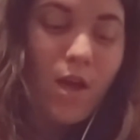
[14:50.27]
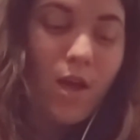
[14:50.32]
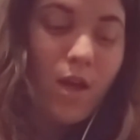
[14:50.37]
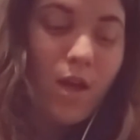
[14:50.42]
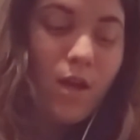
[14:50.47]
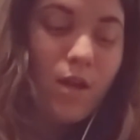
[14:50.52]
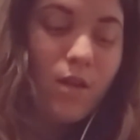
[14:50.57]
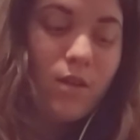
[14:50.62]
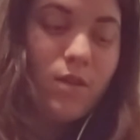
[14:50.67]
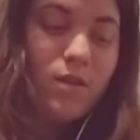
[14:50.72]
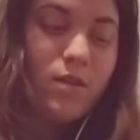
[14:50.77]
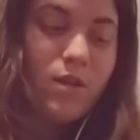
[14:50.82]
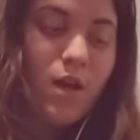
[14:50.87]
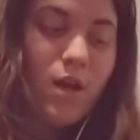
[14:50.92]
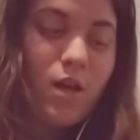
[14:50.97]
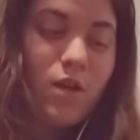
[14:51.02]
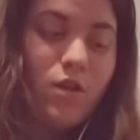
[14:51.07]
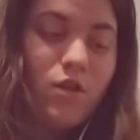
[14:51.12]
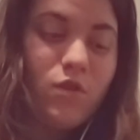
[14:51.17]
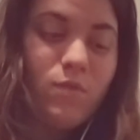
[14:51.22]
And this
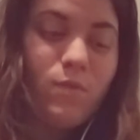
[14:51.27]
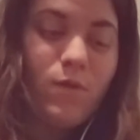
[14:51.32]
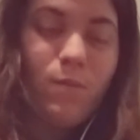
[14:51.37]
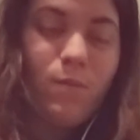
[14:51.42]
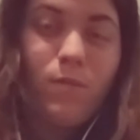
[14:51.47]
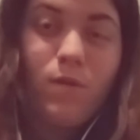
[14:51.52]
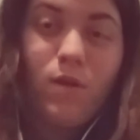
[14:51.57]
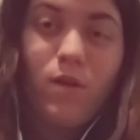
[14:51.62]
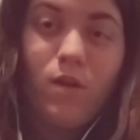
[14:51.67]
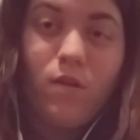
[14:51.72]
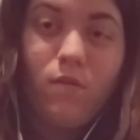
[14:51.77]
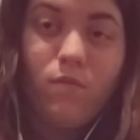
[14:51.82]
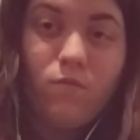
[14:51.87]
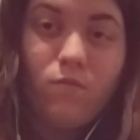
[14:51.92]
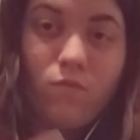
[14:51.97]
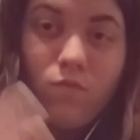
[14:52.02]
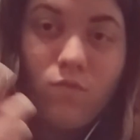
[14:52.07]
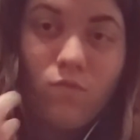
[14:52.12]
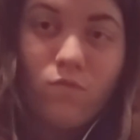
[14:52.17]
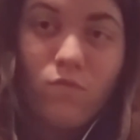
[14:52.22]
kind of just made me
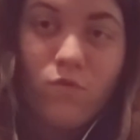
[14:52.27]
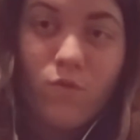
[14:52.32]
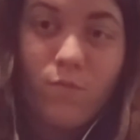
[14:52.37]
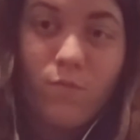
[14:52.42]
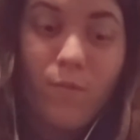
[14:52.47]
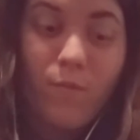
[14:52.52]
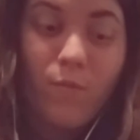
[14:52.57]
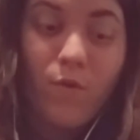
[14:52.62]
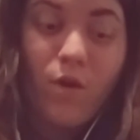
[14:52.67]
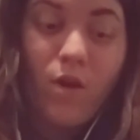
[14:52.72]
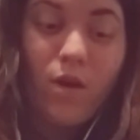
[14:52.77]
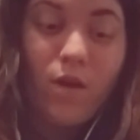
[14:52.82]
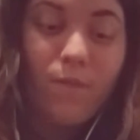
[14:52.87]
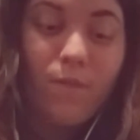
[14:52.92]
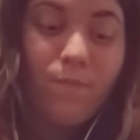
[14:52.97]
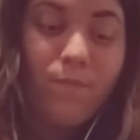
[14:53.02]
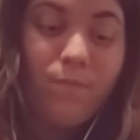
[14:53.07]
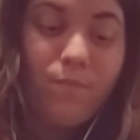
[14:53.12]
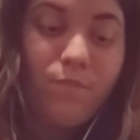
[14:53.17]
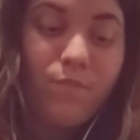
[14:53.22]
remember
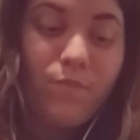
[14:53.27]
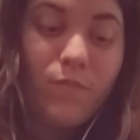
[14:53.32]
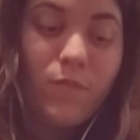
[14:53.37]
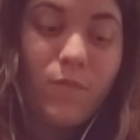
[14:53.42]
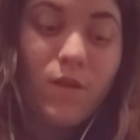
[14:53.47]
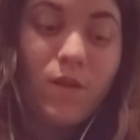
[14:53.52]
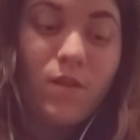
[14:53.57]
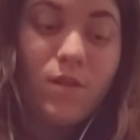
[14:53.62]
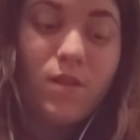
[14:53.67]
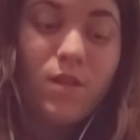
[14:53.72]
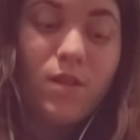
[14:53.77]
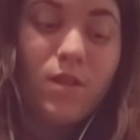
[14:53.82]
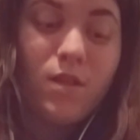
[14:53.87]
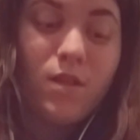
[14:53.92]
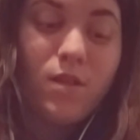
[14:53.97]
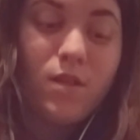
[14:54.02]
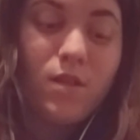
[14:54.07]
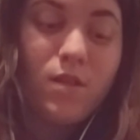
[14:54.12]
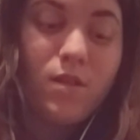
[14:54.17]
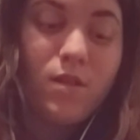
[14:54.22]
him, because
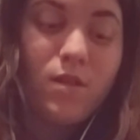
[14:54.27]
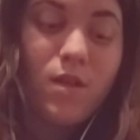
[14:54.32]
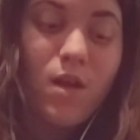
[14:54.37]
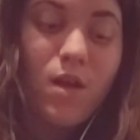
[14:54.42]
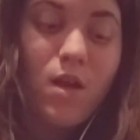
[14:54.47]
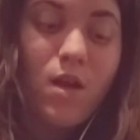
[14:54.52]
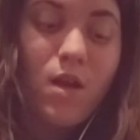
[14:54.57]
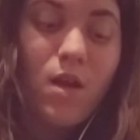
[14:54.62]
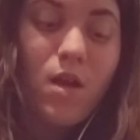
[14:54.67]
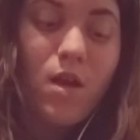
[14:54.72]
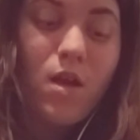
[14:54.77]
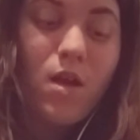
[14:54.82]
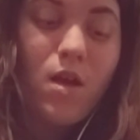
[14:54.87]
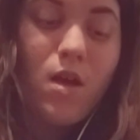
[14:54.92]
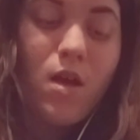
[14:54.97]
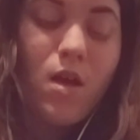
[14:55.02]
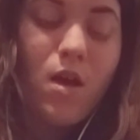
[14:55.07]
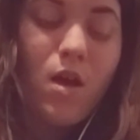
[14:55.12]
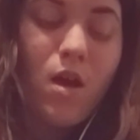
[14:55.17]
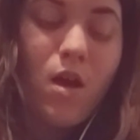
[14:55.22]
he is
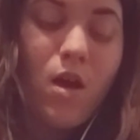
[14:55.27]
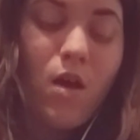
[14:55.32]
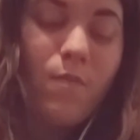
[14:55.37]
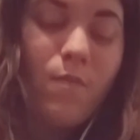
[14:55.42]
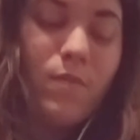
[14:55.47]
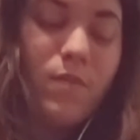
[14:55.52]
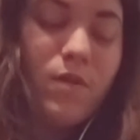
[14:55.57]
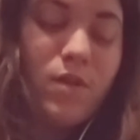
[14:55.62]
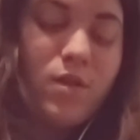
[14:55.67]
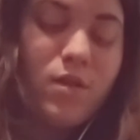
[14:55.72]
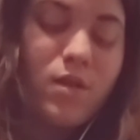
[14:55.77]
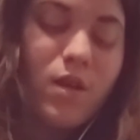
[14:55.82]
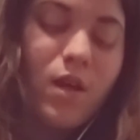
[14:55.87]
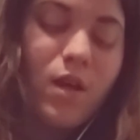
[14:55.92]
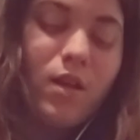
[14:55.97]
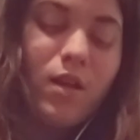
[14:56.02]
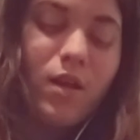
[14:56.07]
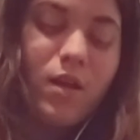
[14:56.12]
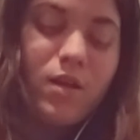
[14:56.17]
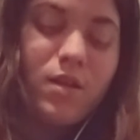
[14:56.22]
This is
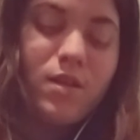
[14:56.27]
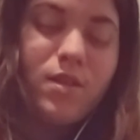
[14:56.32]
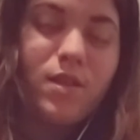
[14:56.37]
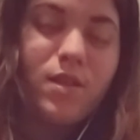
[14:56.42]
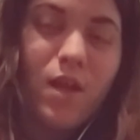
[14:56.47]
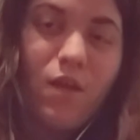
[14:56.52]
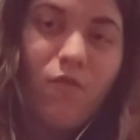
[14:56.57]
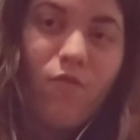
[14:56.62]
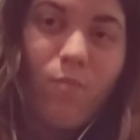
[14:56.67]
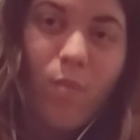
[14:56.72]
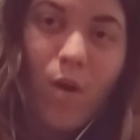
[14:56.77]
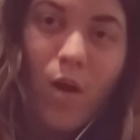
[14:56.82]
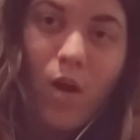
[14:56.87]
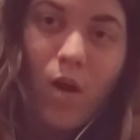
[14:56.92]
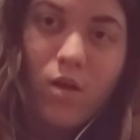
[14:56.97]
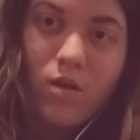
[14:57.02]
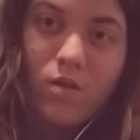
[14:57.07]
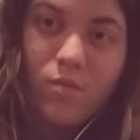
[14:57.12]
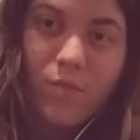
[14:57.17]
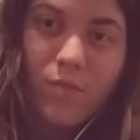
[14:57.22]
kind of like a safe
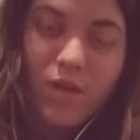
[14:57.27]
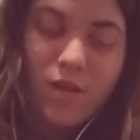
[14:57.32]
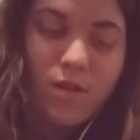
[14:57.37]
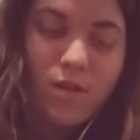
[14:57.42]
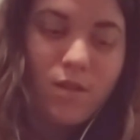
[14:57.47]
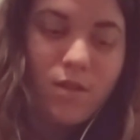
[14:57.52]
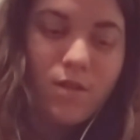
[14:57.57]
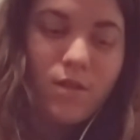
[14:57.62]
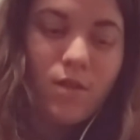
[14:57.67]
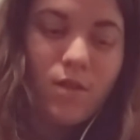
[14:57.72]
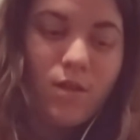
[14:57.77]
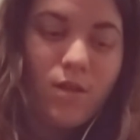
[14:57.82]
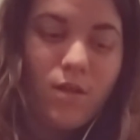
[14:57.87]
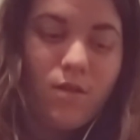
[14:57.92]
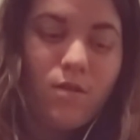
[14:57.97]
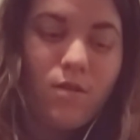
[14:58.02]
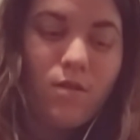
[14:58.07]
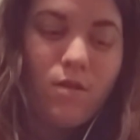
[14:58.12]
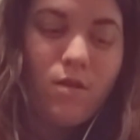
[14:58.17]
box, basically.